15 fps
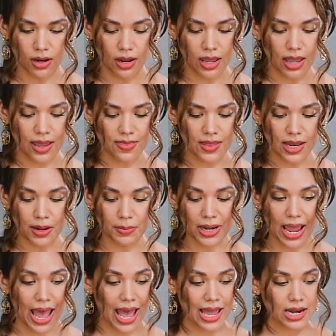And then I'm going
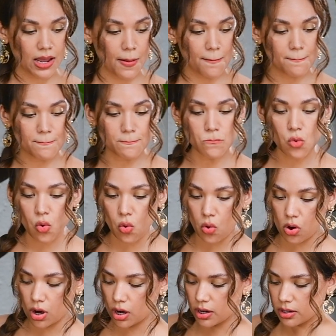to add
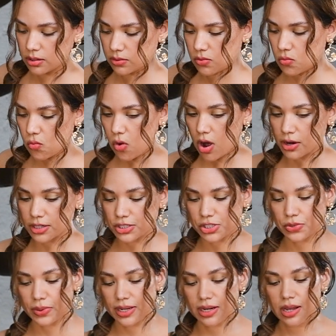more water to it.